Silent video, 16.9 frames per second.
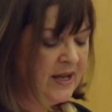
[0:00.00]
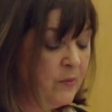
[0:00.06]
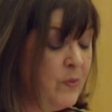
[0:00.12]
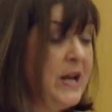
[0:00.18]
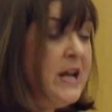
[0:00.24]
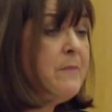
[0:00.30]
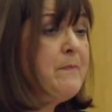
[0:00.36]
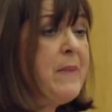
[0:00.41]

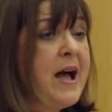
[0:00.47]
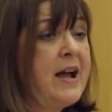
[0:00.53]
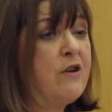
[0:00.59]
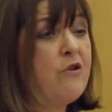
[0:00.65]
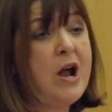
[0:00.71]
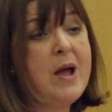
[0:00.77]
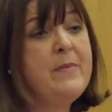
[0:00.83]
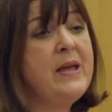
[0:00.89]
Winning
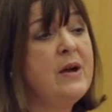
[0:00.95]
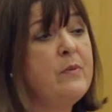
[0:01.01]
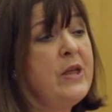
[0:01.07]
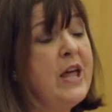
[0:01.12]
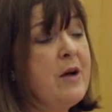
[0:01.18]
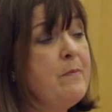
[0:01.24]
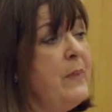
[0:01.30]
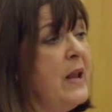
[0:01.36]
back Crimea
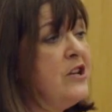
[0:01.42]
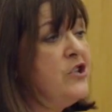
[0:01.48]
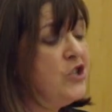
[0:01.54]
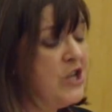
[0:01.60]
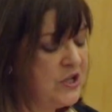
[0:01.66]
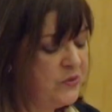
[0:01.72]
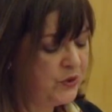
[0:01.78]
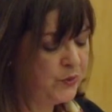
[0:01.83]
without
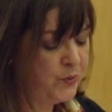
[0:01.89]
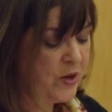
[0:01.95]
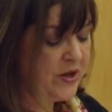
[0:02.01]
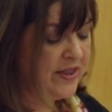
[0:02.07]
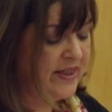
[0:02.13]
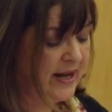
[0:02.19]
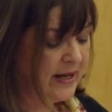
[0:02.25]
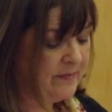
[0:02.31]
bloodshed was
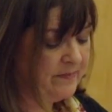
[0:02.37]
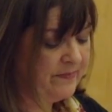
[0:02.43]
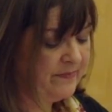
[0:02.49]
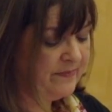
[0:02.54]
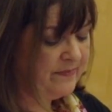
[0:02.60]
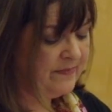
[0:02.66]
one thing.